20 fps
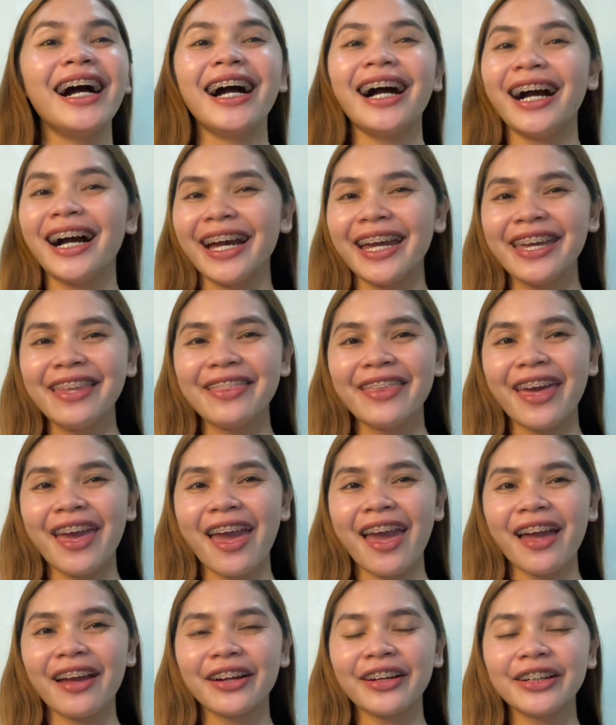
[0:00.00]
Hi
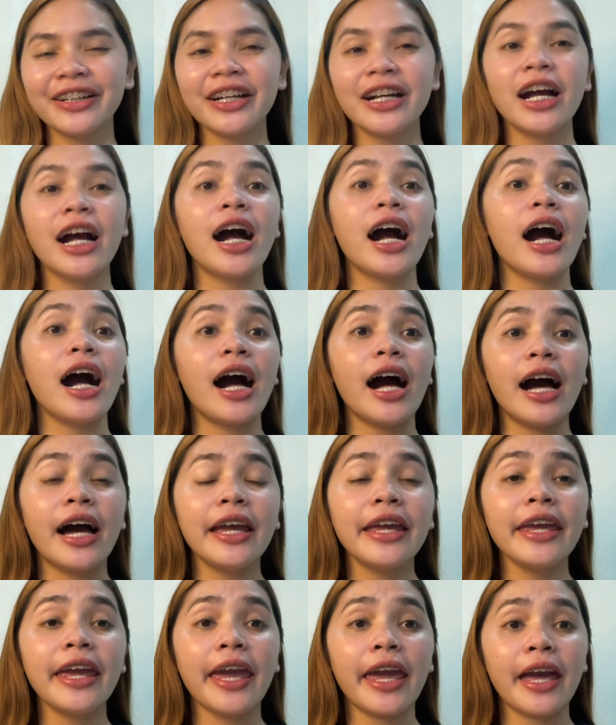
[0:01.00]
there.
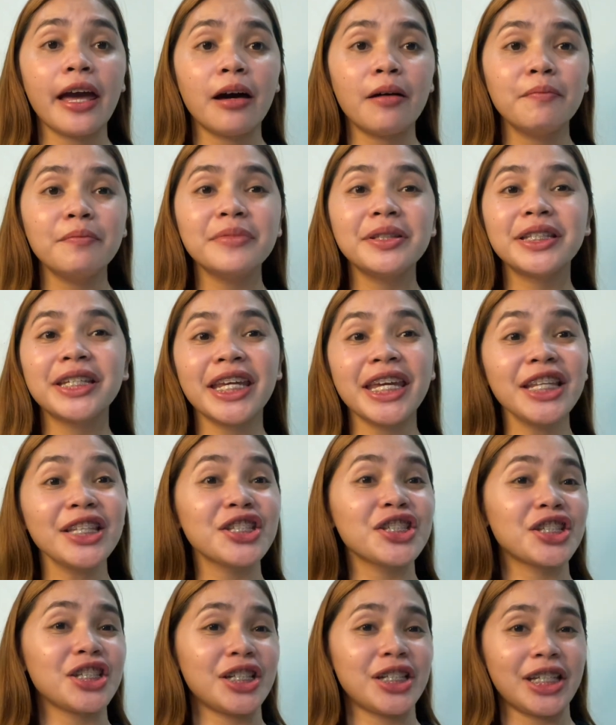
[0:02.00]
I am
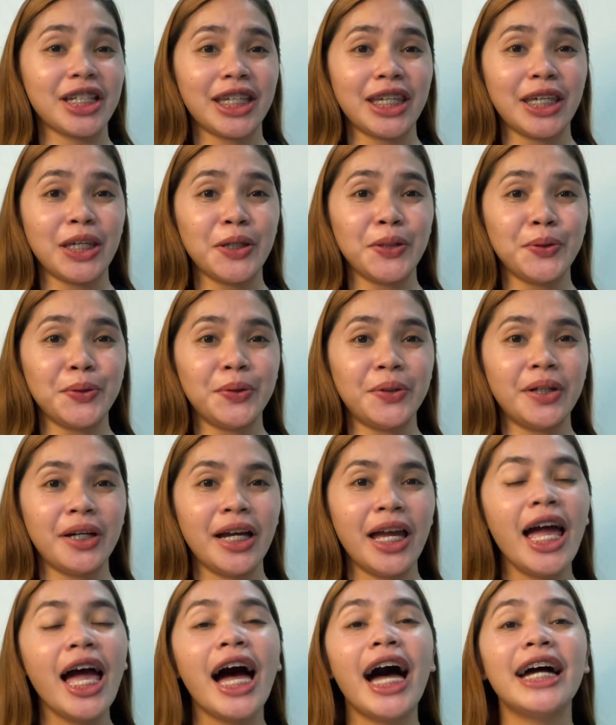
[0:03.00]
Teacher Q,
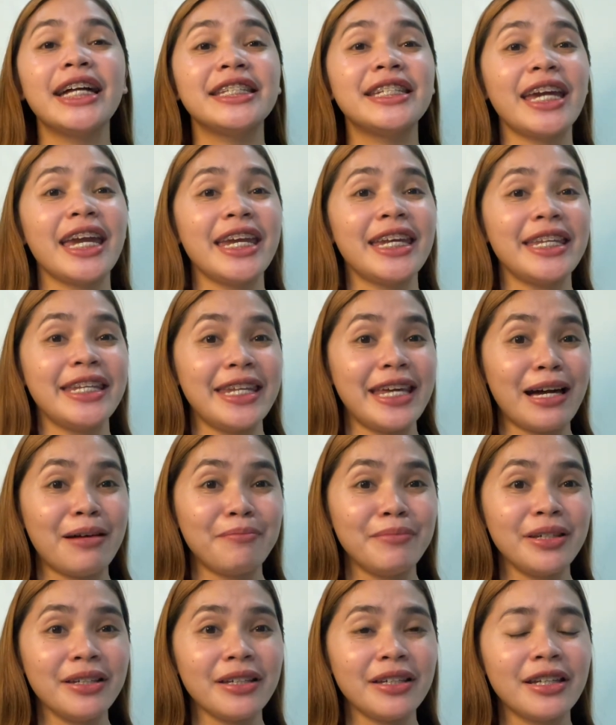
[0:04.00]
a
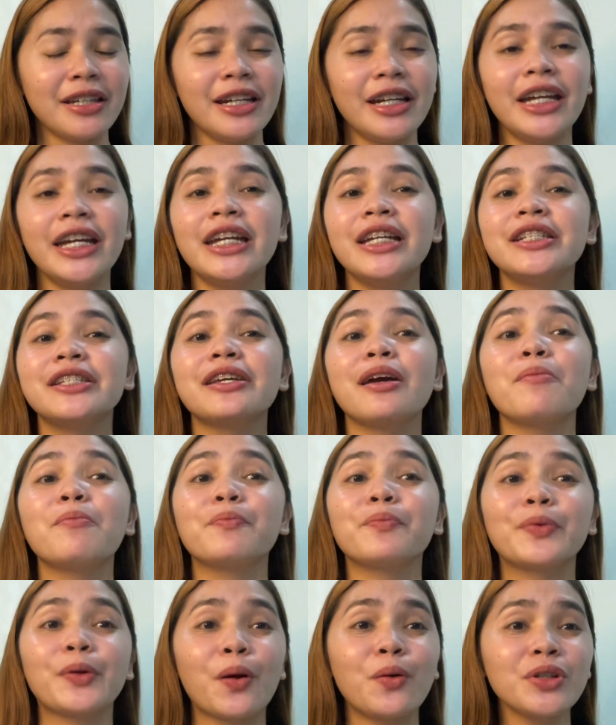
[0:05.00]
dynamic and
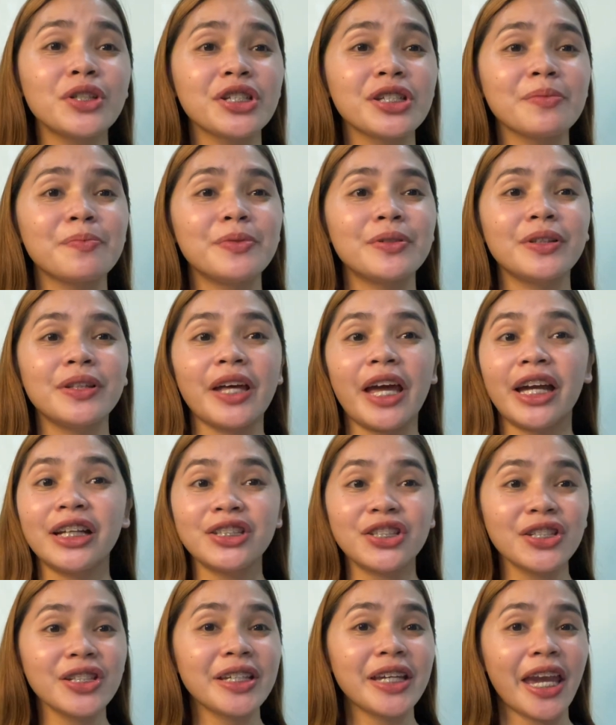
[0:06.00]
approachable
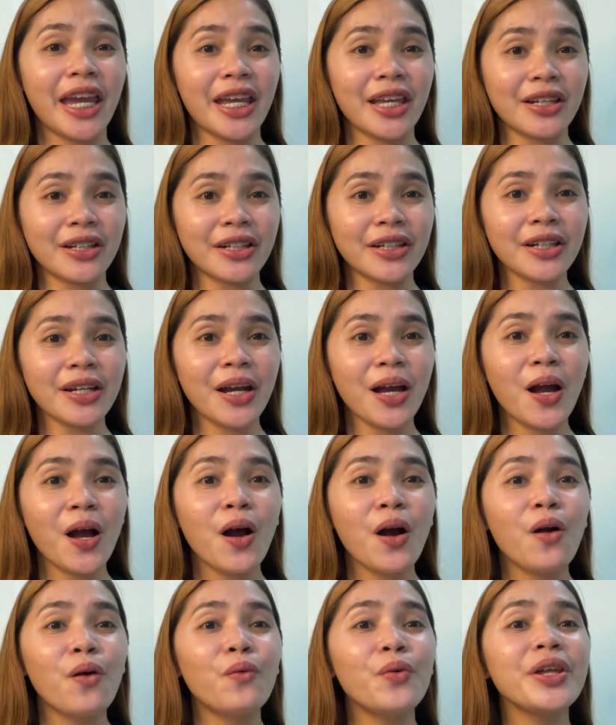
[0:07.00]
educator
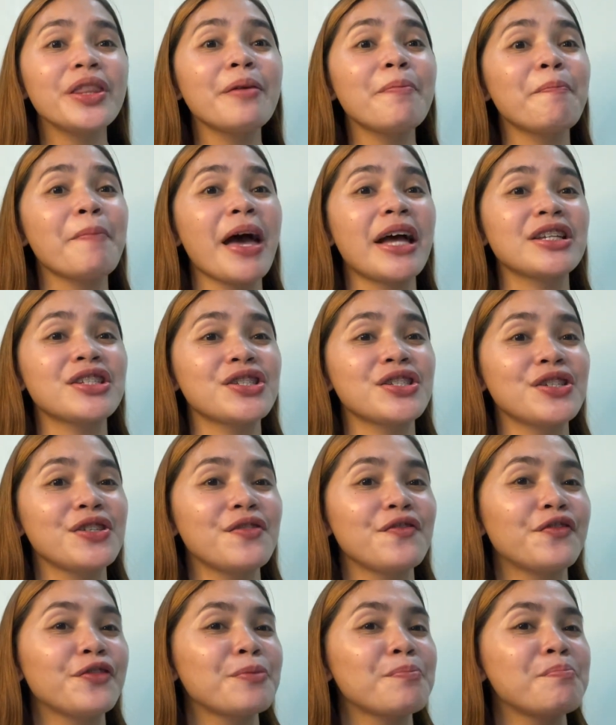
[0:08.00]
with a
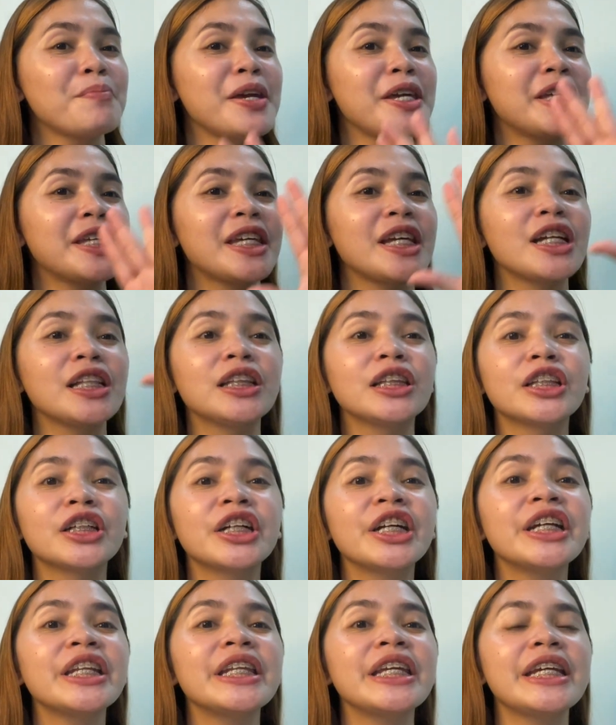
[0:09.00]
passion for making
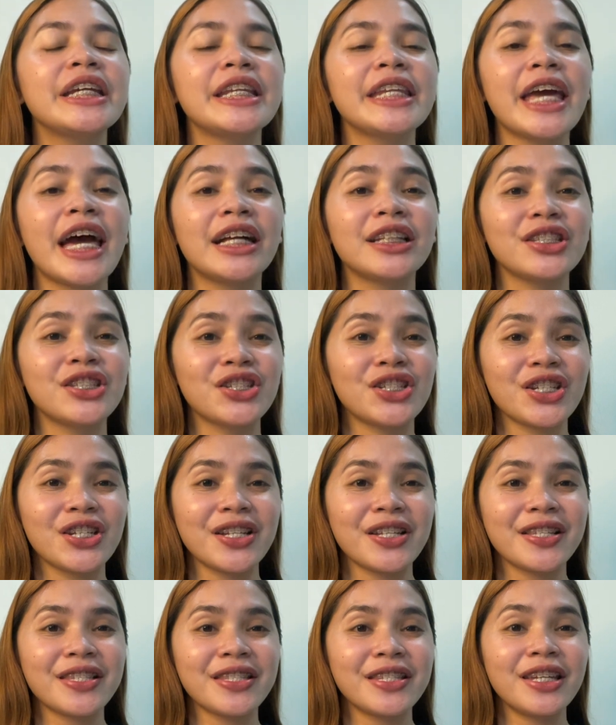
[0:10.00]
learning not
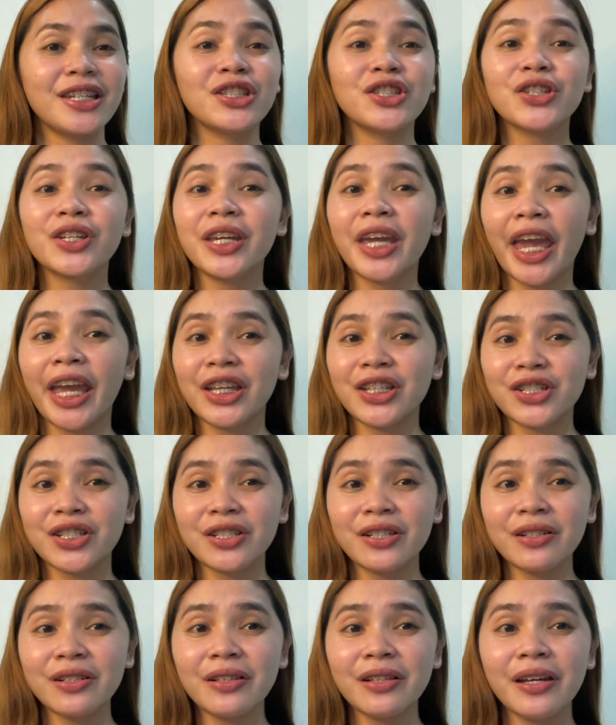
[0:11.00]
just
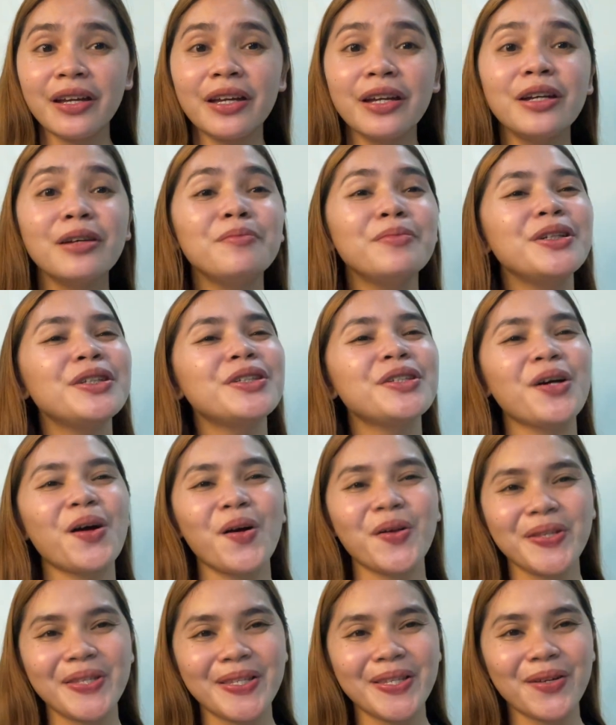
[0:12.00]
educational, but
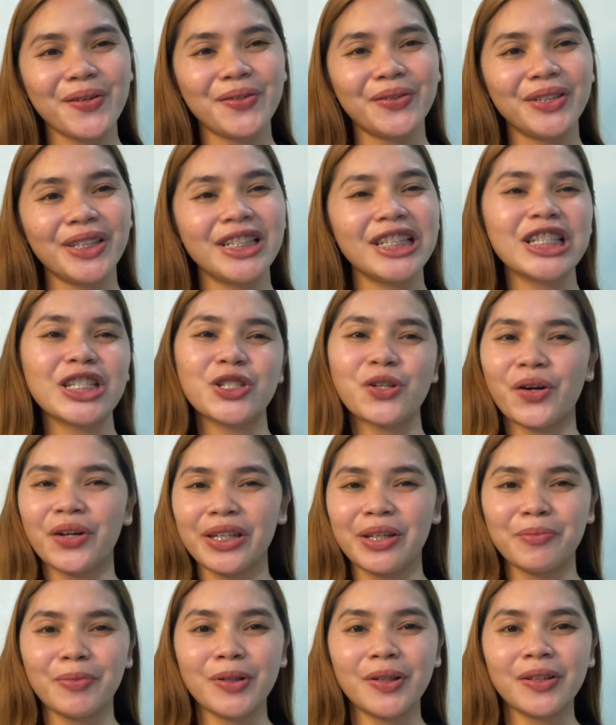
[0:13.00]
also
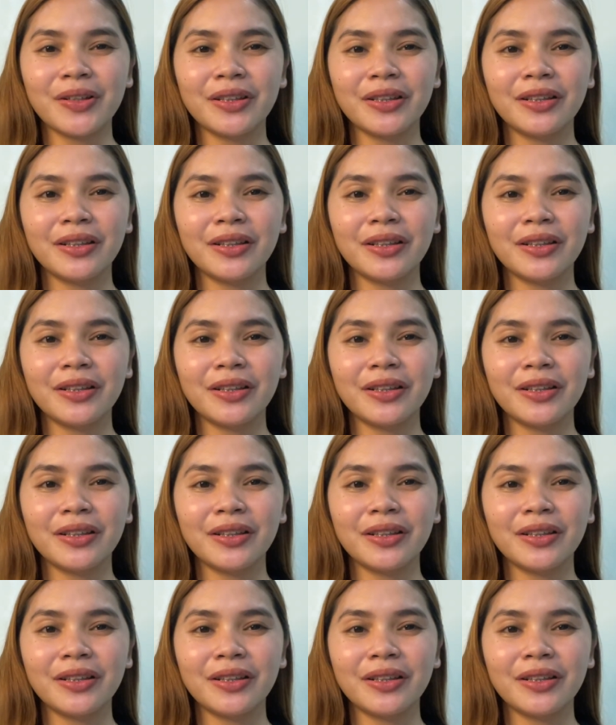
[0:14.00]
enjoyable.